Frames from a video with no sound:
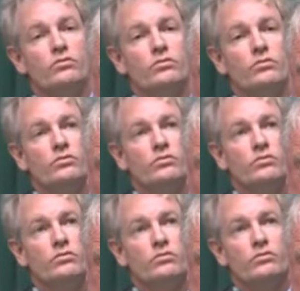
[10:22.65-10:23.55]

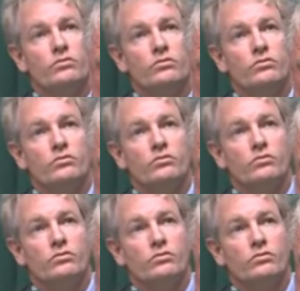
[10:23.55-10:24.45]

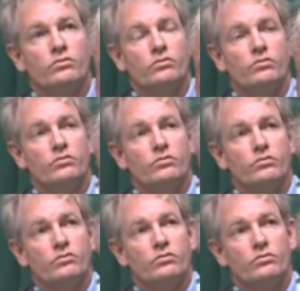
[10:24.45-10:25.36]

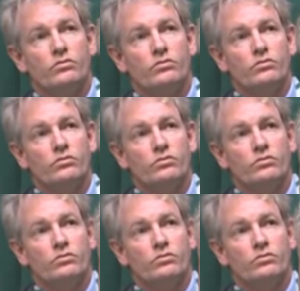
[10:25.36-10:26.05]
(not speaking)